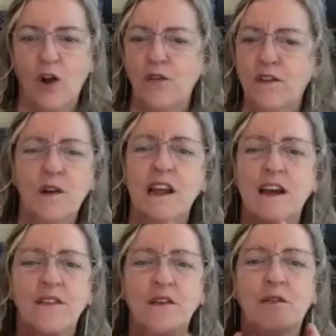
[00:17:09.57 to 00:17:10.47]
Are there any
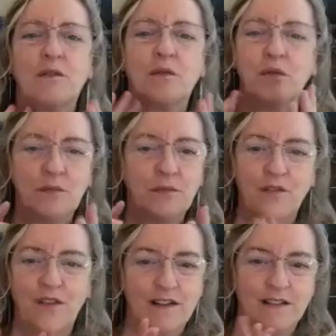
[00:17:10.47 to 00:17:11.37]
other groups
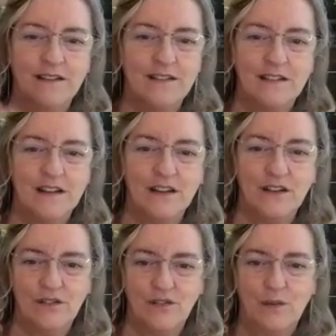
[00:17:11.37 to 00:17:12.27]
of athletes that
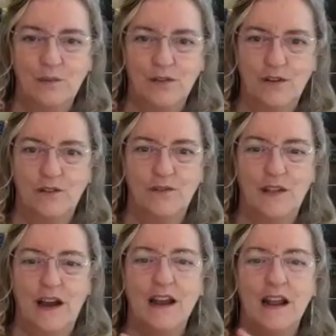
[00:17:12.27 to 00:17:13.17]
you've observed
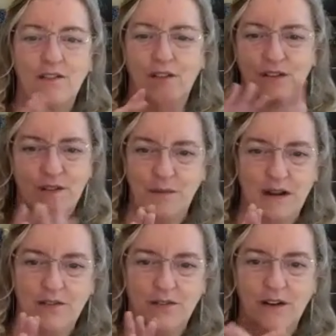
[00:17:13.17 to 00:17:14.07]
that have also
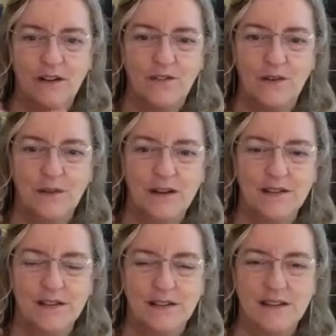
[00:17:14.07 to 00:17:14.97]
benefited from
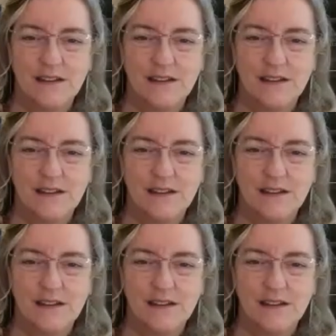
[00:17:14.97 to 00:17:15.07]
this?